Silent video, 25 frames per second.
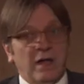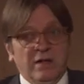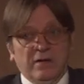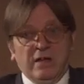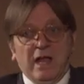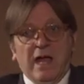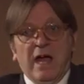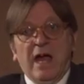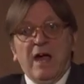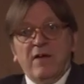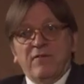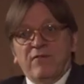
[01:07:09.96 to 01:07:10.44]

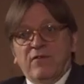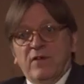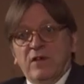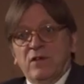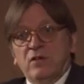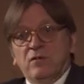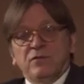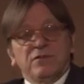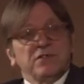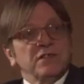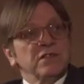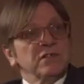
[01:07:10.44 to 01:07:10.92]
They have
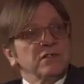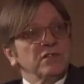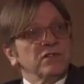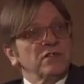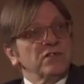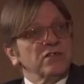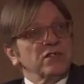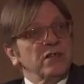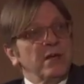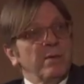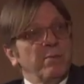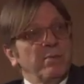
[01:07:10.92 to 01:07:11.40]
EU
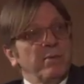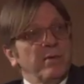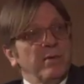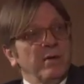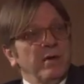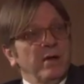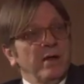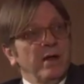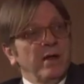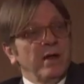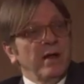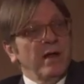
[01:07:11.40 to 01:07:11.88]

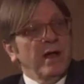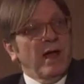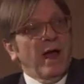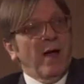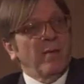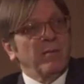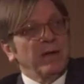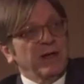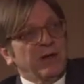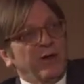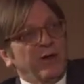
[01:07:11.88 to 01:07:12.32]
citizenship, and